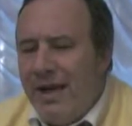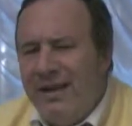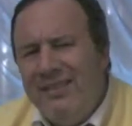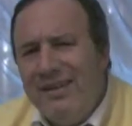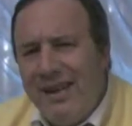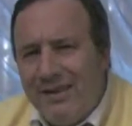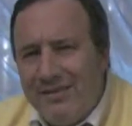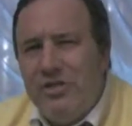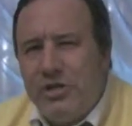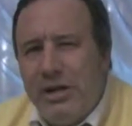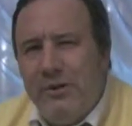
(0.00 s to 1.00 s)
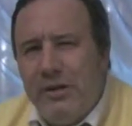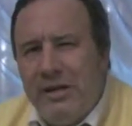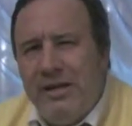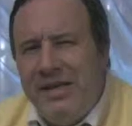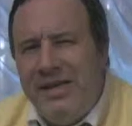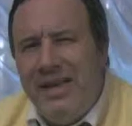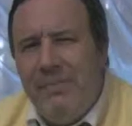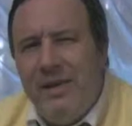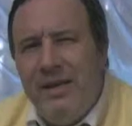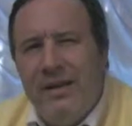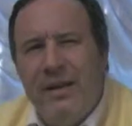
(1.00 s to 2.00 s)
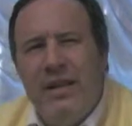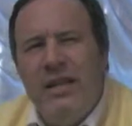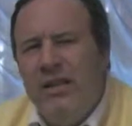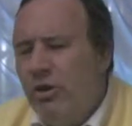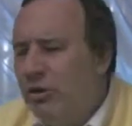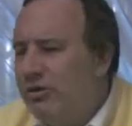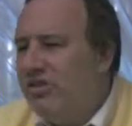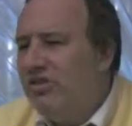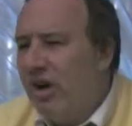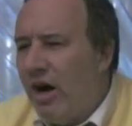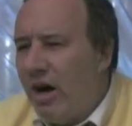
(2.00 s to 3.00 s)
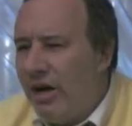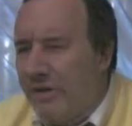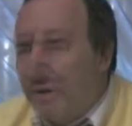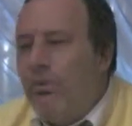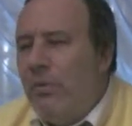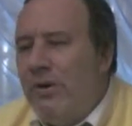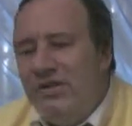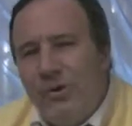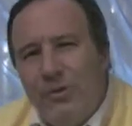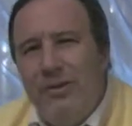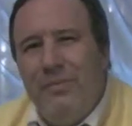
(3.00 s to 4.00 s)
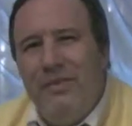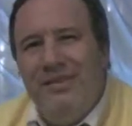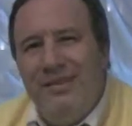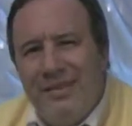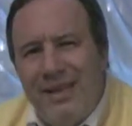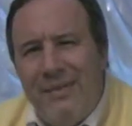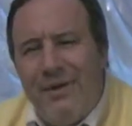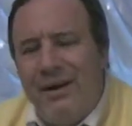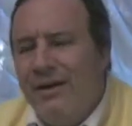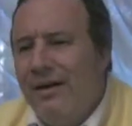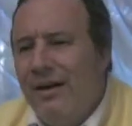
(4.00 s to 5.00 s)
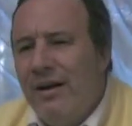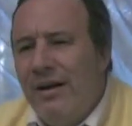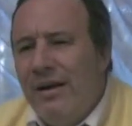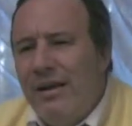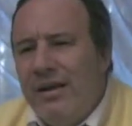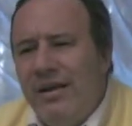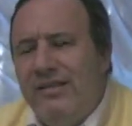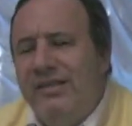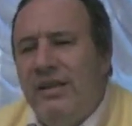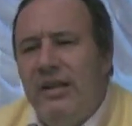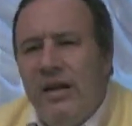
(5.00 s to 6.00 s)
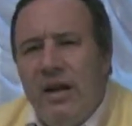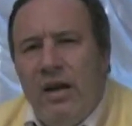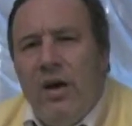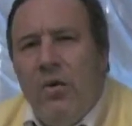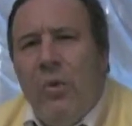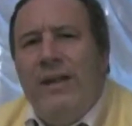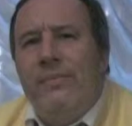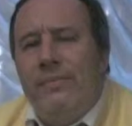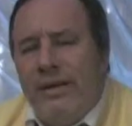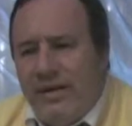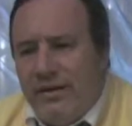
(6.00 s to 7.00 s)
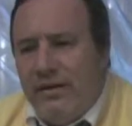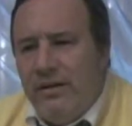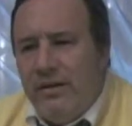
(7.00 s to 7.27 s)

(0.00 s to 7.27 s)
And he's an octogenarian. He came in and he looked tired. When we told him the dilemma, he said, wait a minute.